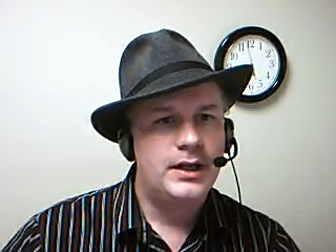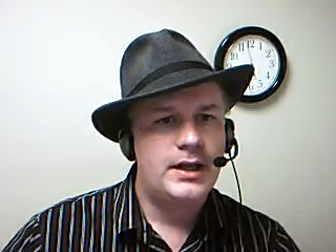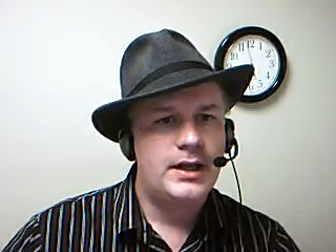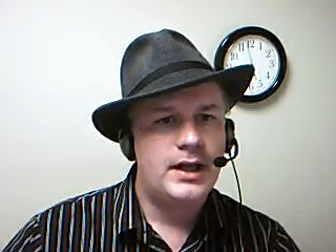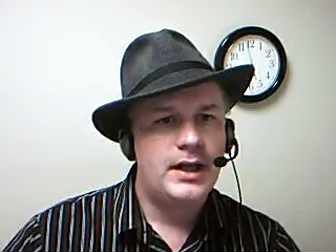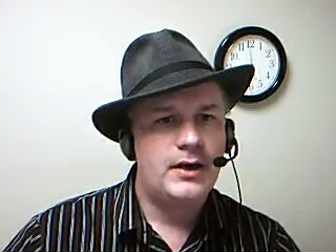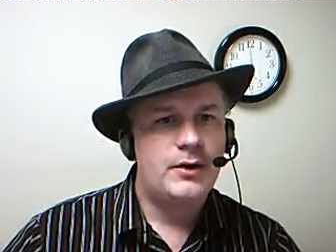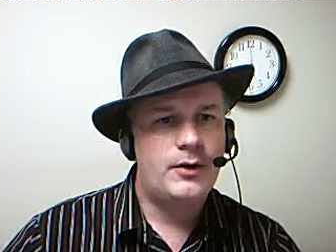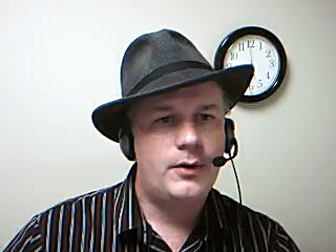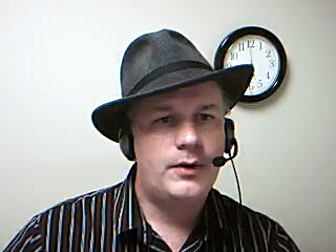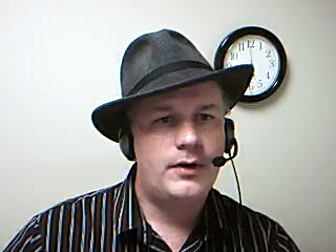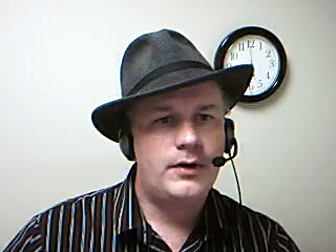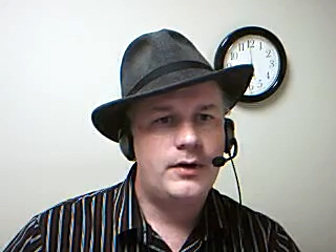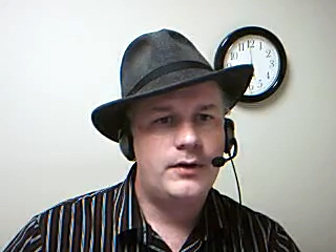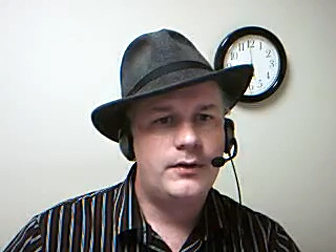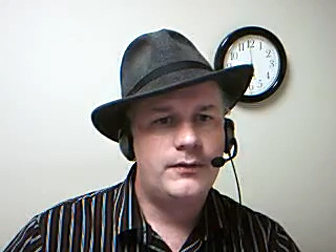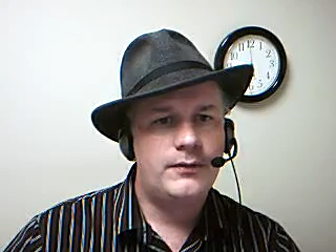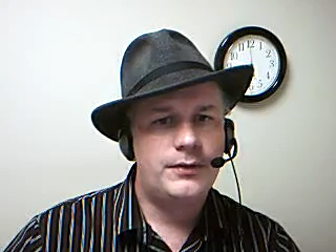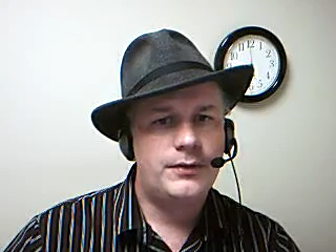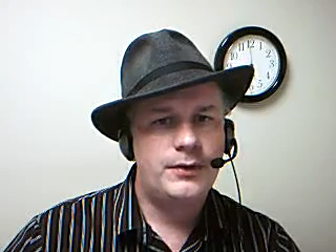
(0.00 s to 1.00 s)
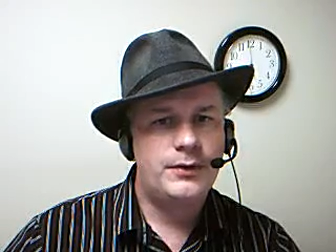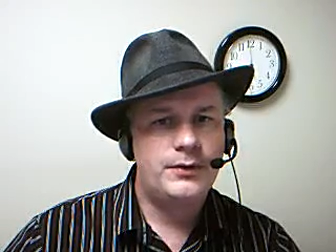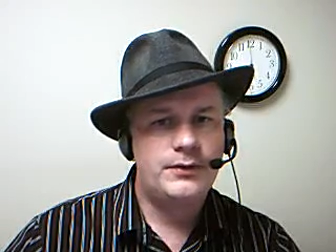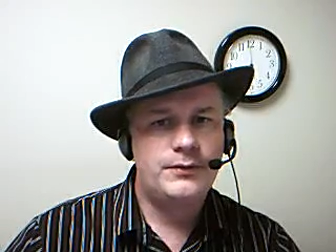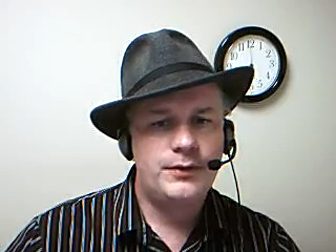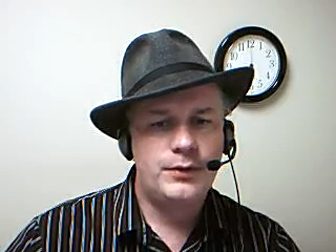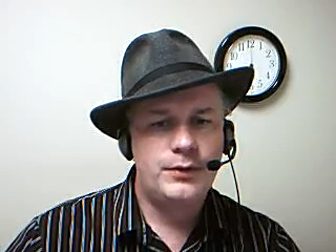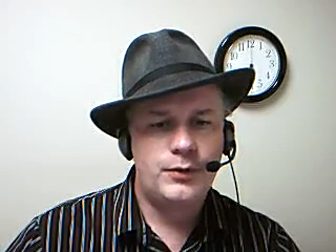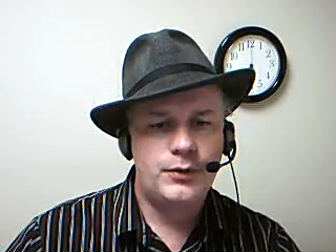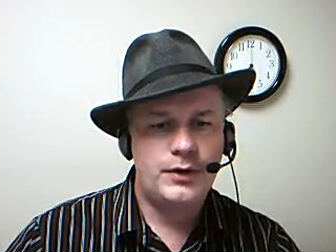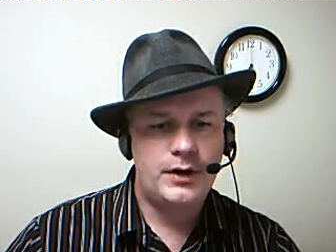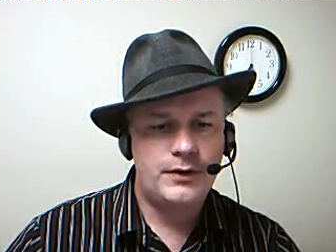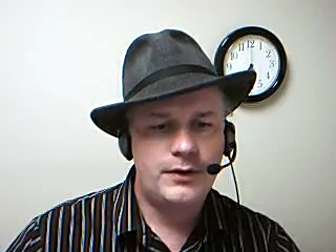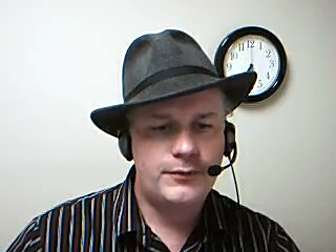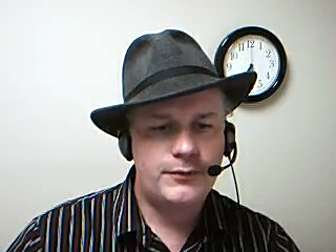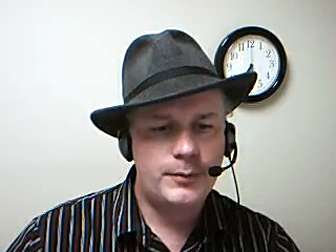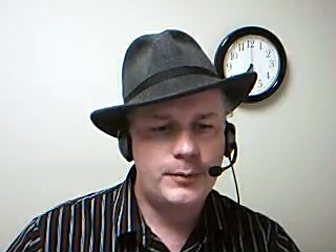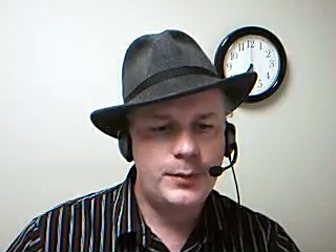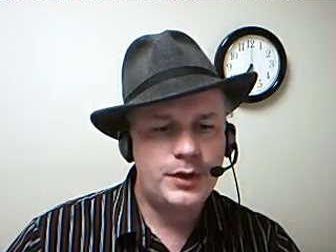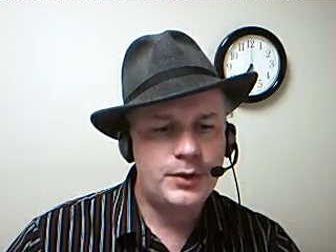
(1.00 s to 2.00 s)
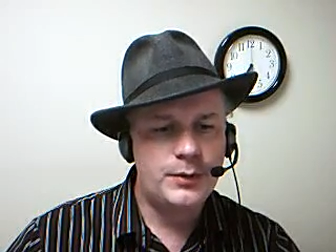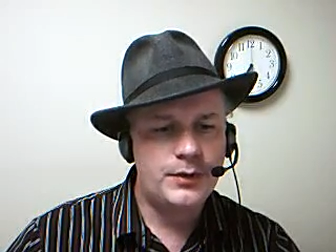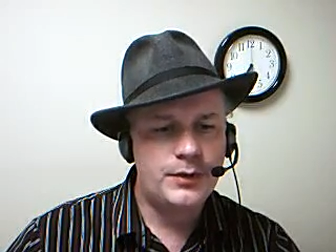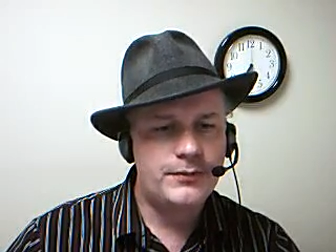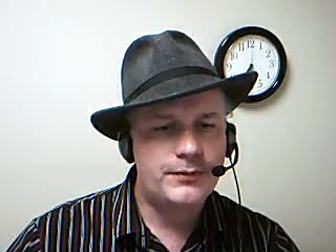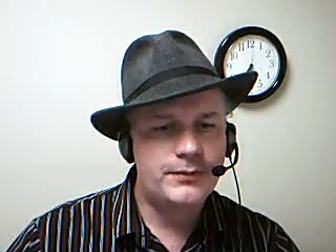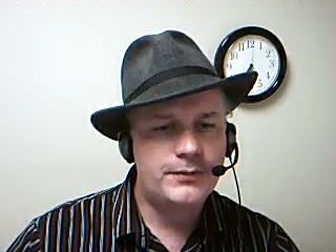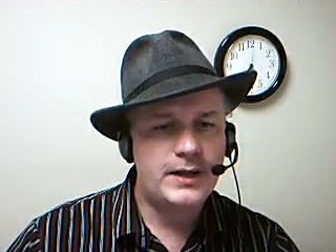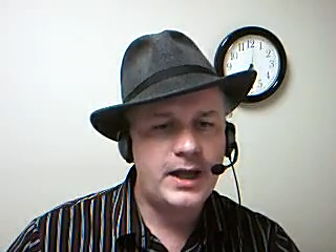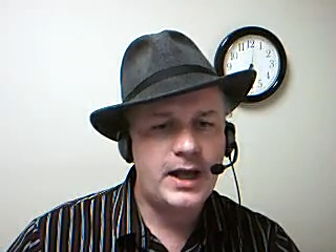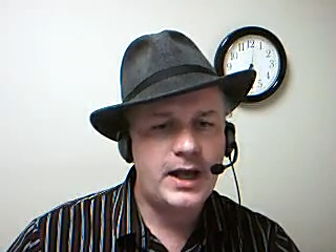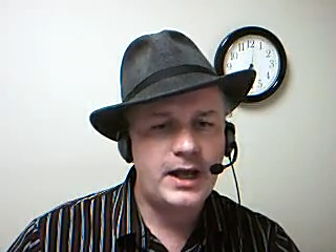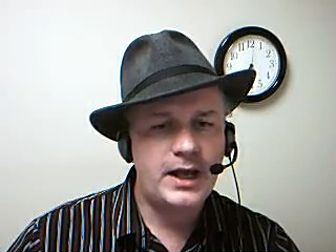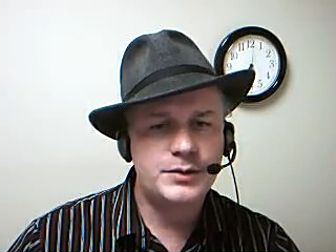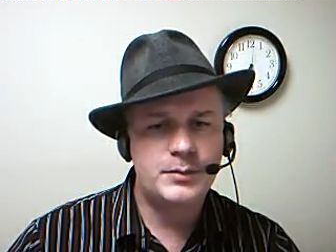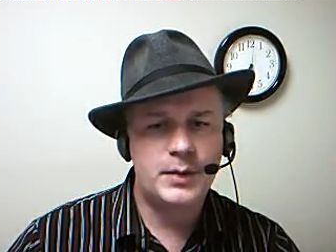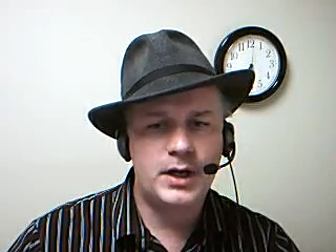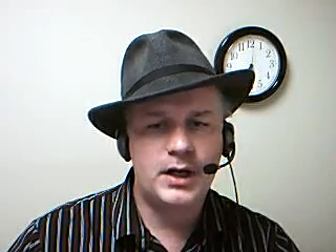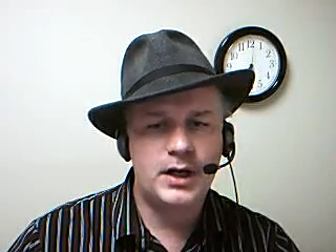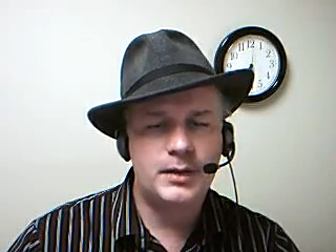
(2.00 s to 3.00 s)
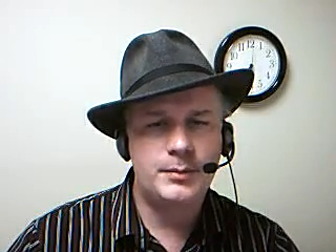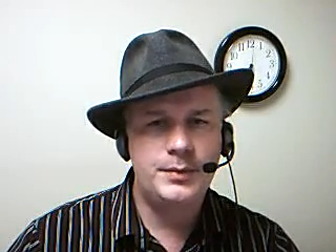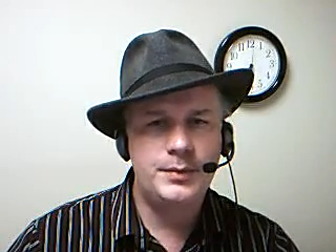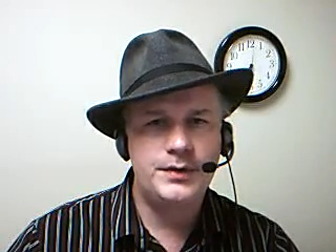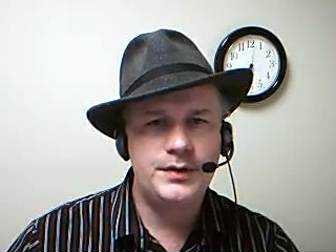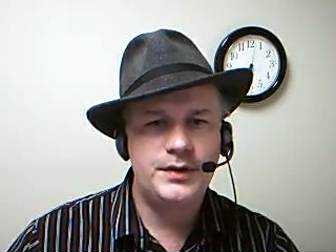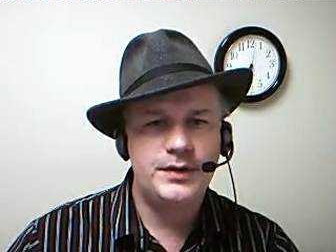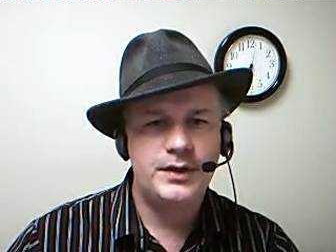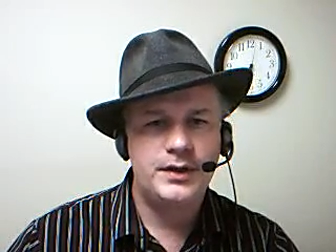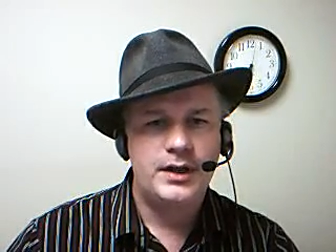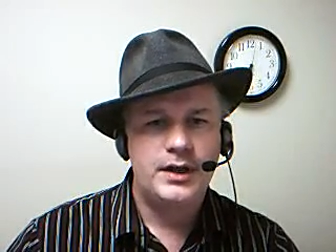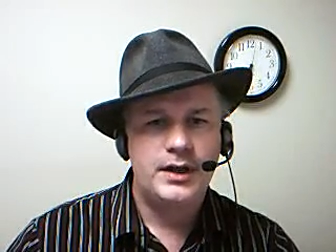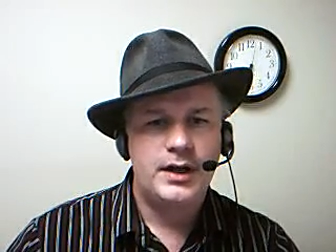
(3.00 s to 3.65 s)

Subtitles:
Now, for those of you who are unfamiliar with flash mobs,